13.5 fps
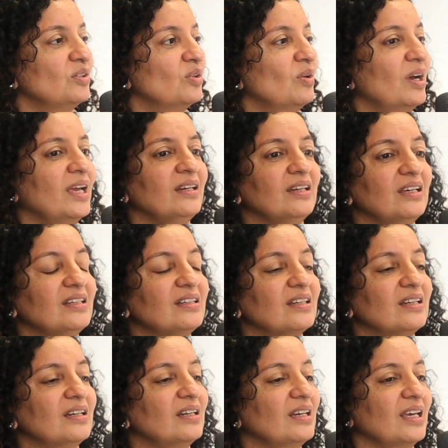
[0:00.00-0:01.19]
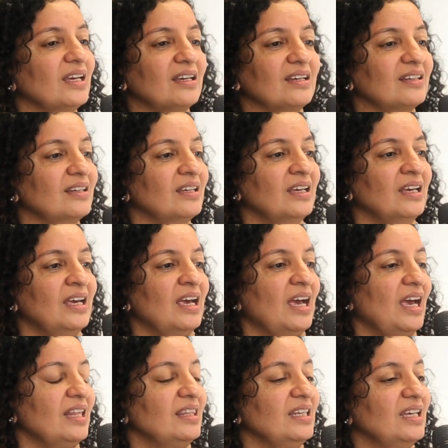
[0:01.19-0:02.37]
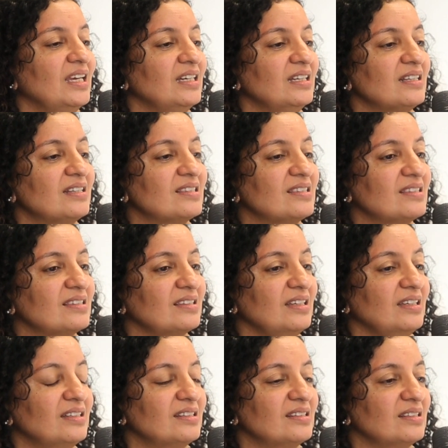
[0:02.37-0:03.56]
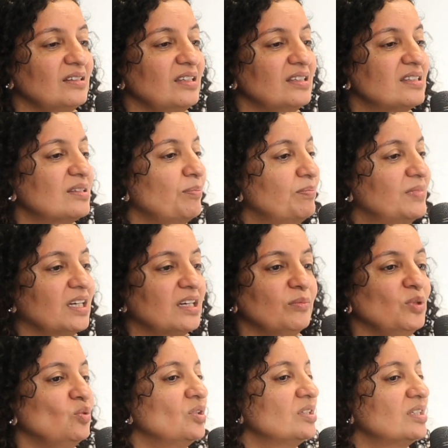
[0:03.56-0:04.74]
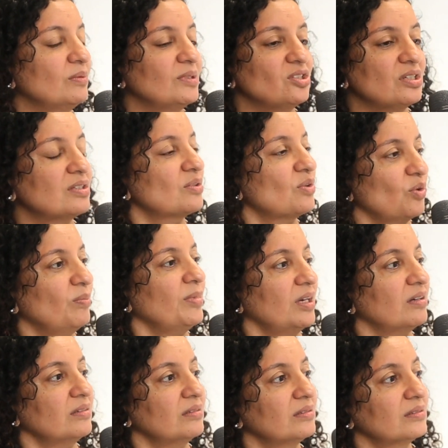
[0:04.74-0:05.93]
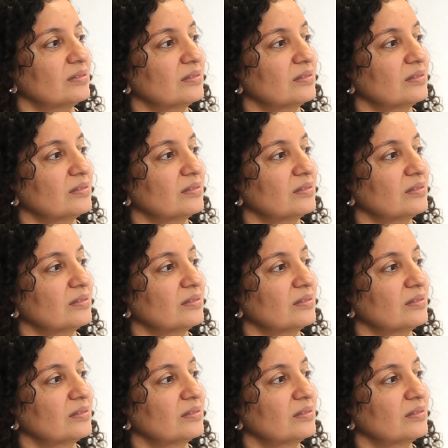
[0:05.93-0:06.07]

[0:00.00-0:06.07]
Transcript: You know, and it, like, at the end, it's the community will just grow bigger.